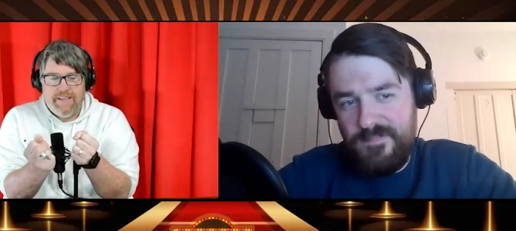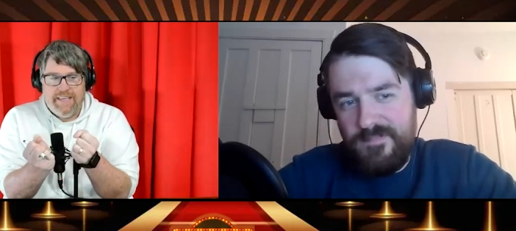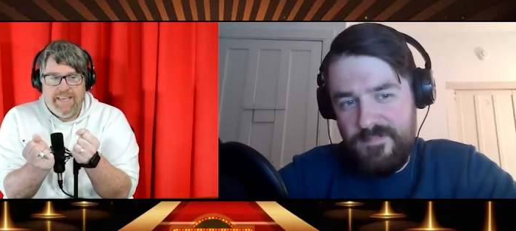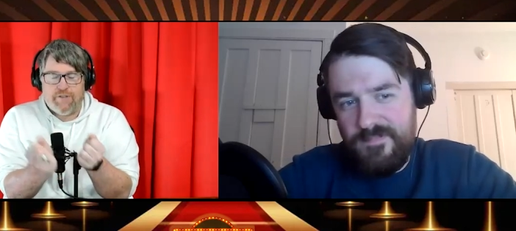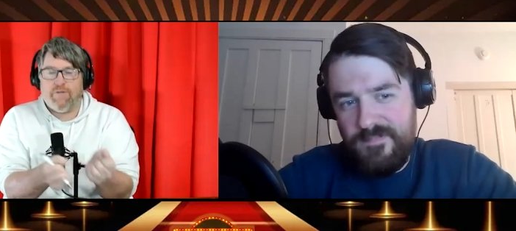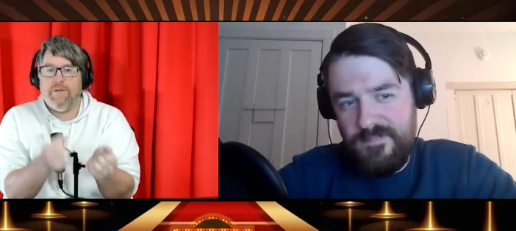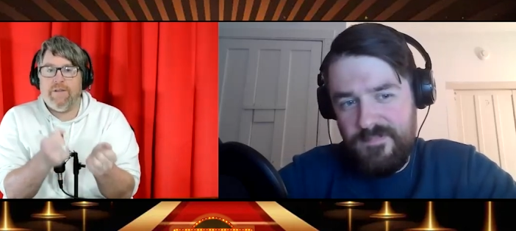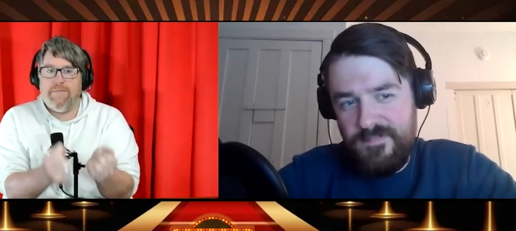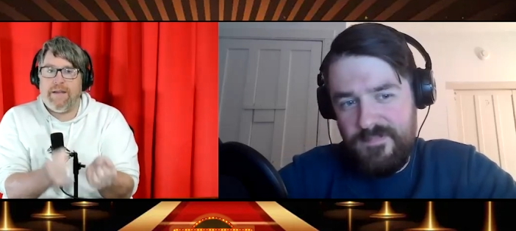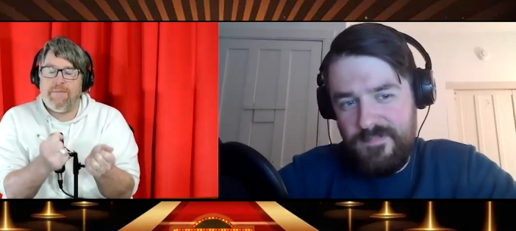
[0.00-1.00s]
Speaker 1: it
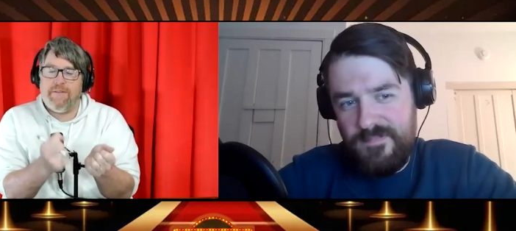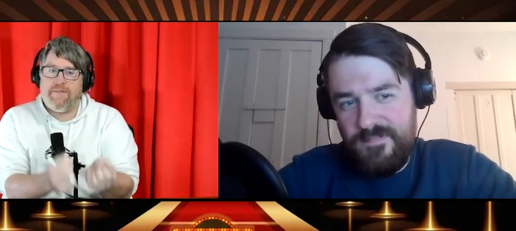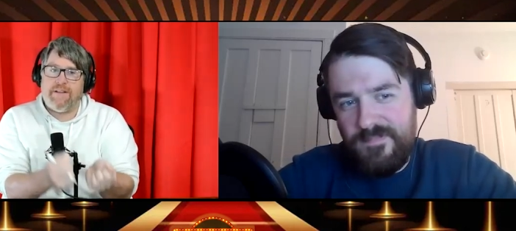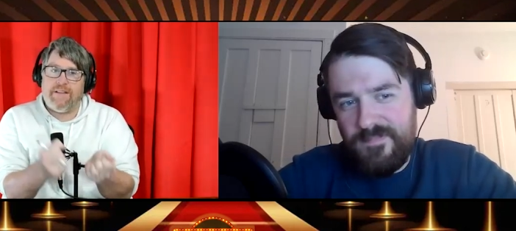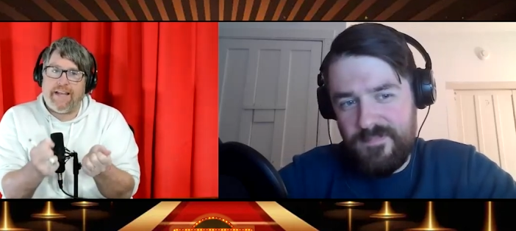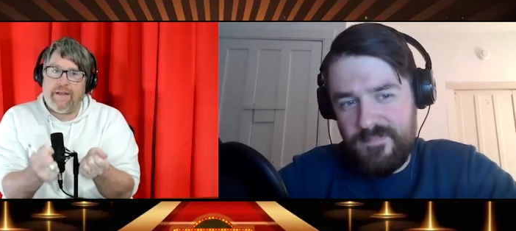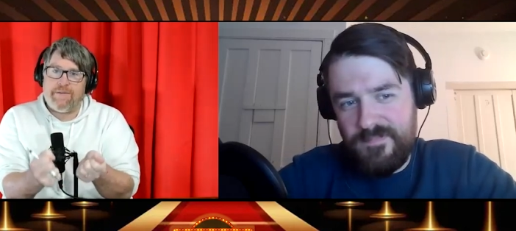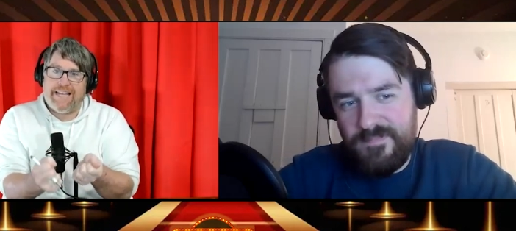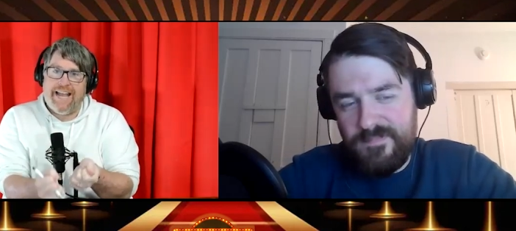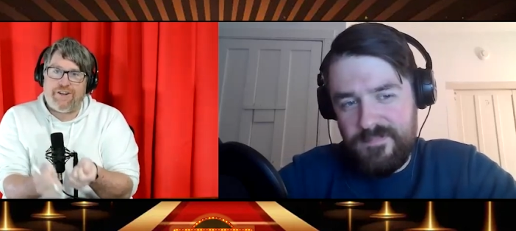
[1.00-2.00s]
truly made me feel like I
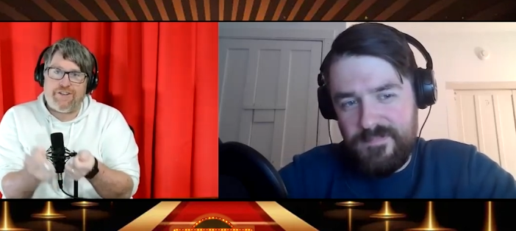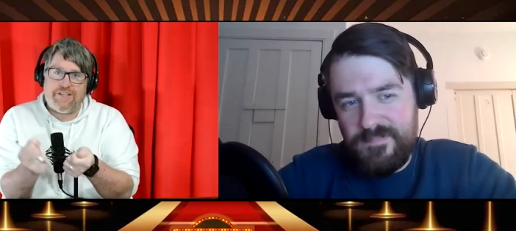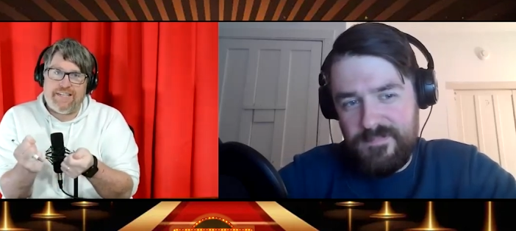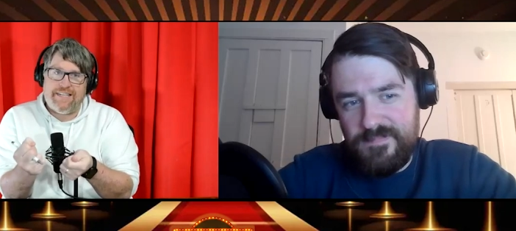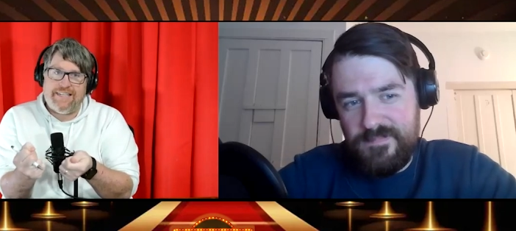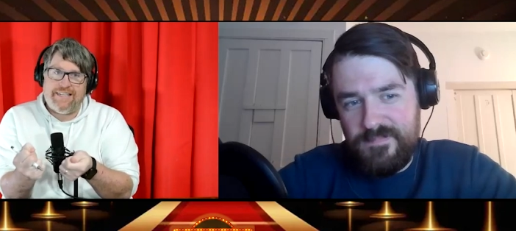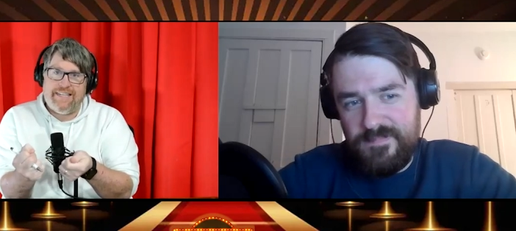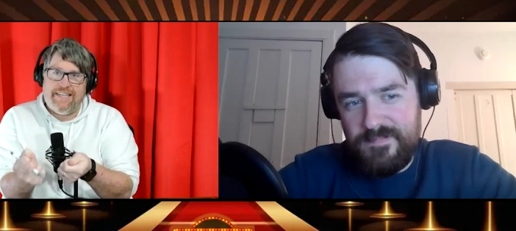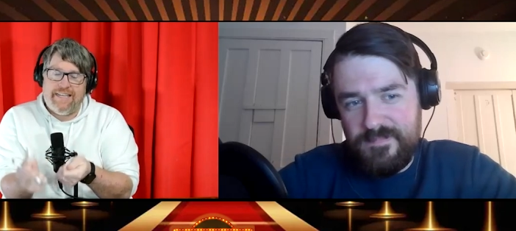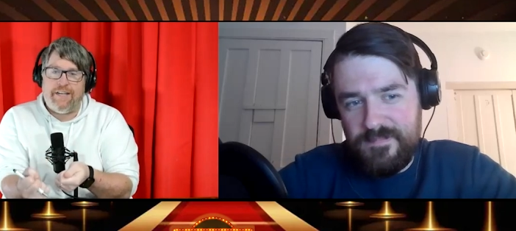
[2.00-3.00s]
was actually
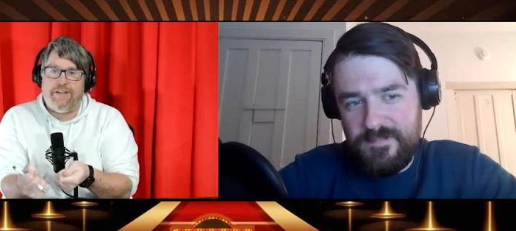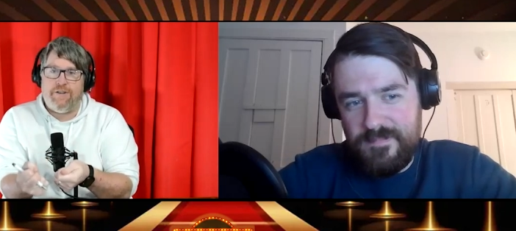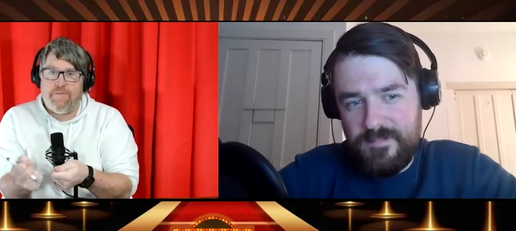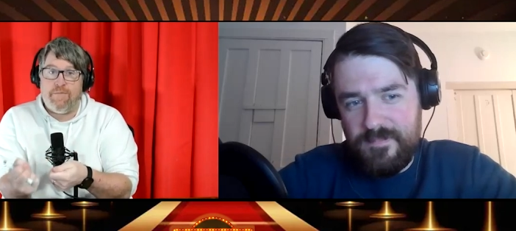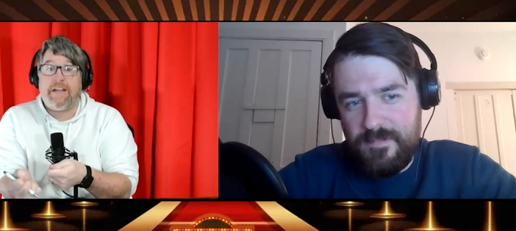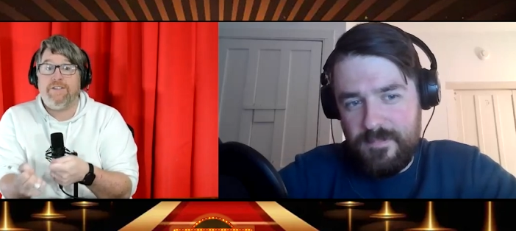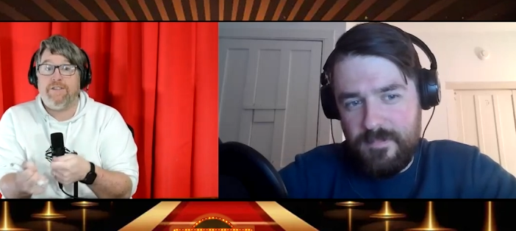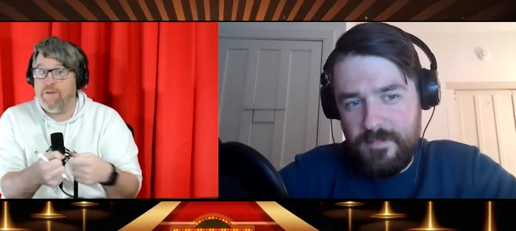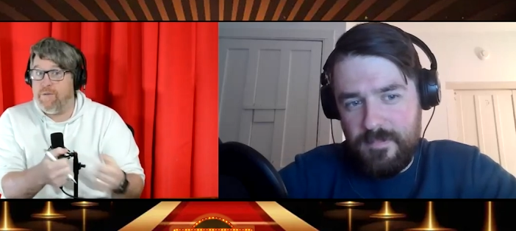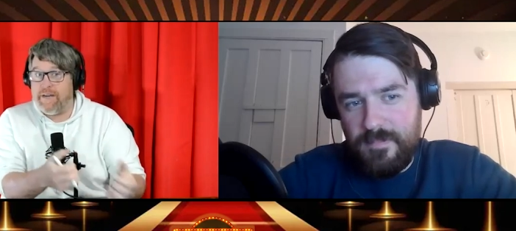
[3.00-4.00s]
in New
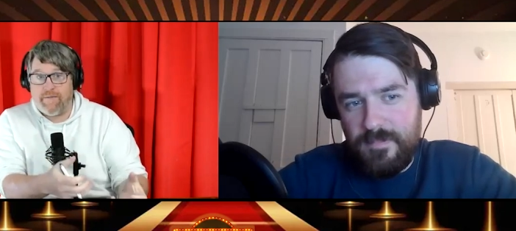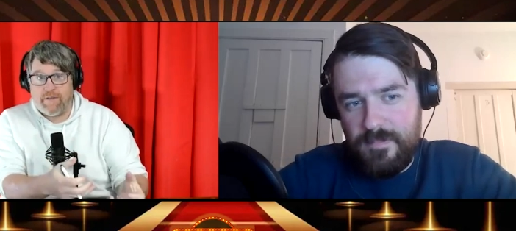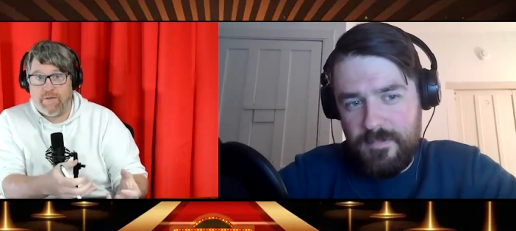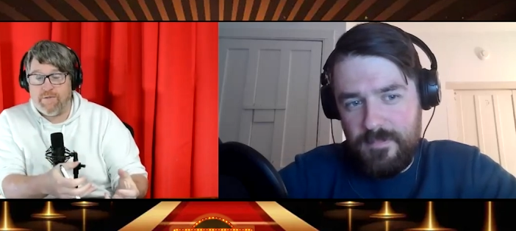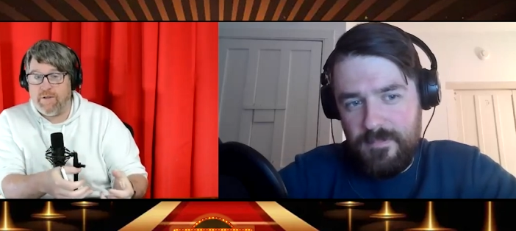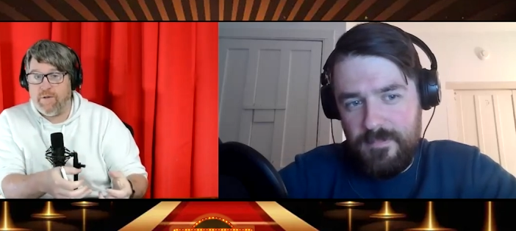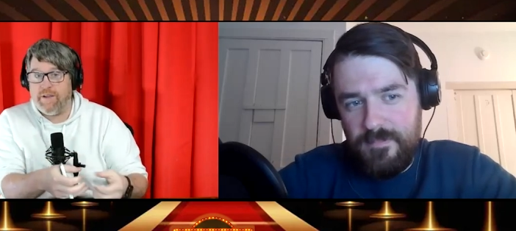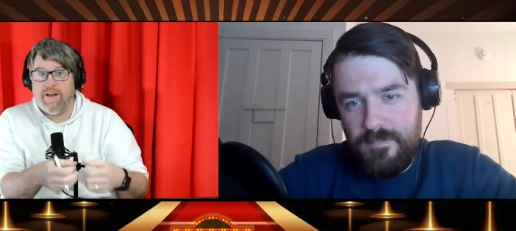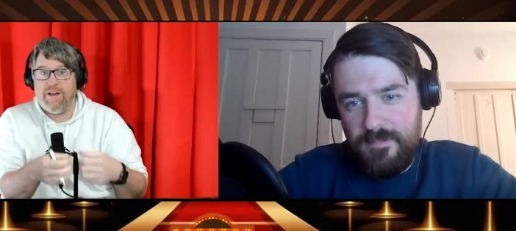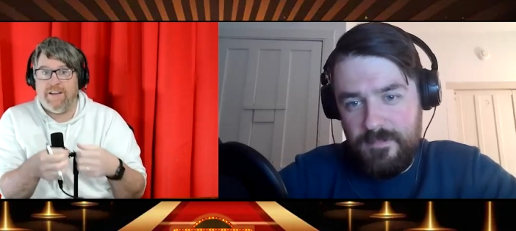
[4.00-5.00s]
Mexico when everything was
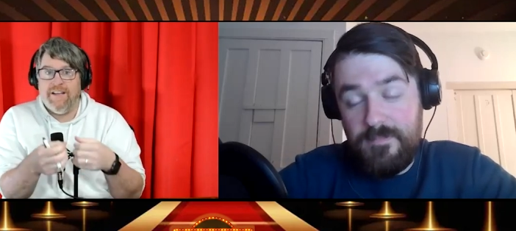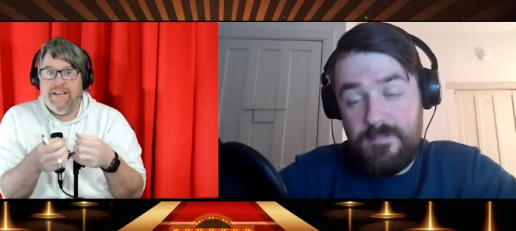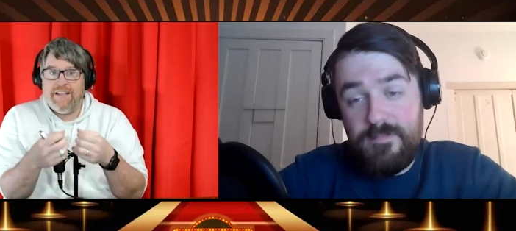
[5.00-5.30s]
going on.